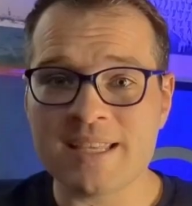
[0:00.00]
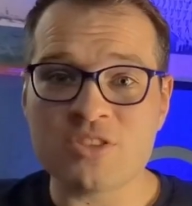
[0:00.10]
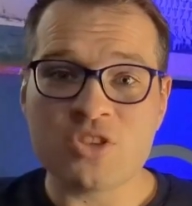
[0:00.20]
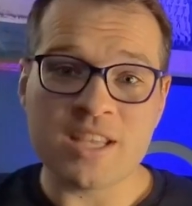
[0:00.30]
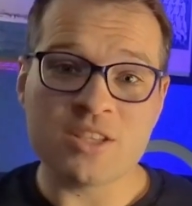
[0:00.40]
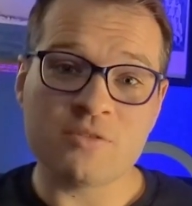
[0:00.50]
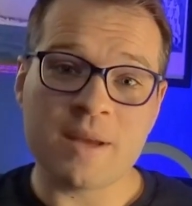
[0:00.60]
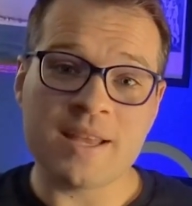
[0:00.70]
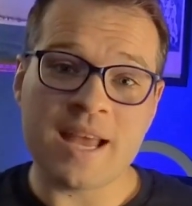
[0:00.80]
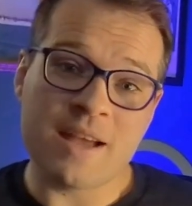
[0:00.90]
It's changed
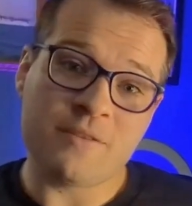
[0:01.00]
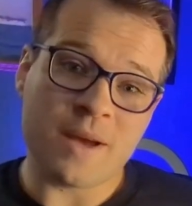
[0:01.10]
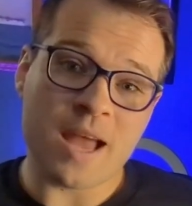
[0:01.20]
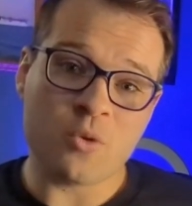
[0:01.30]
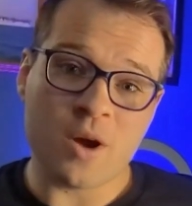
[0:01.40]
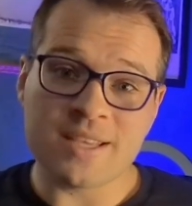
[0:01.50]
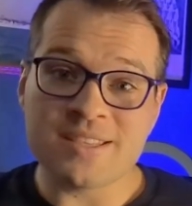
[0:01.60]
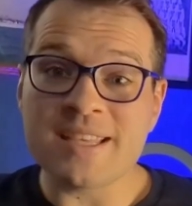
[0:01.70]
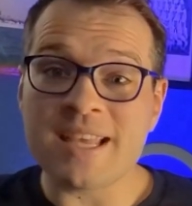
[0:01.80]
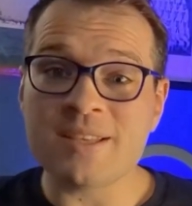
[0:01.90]
my life, but I wanted
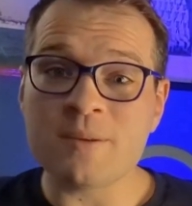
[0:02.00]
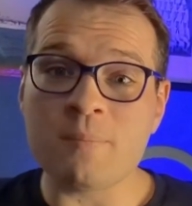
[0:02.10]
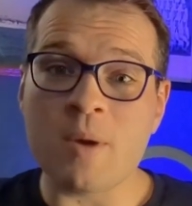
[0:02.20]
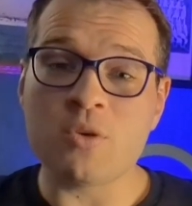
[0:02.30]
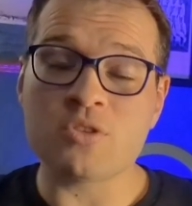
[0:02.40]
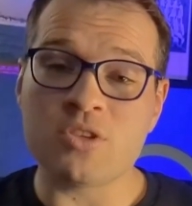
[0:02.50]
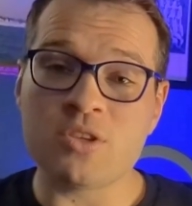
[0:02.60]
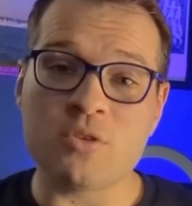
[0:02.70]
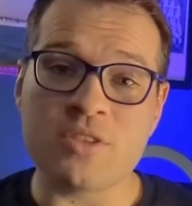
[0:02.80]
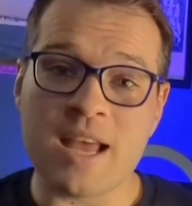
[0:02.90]
to get the most
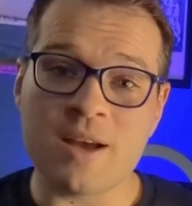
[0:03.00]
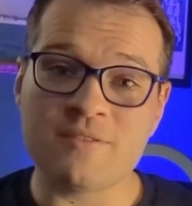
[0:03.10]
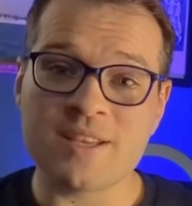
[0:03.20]
use out of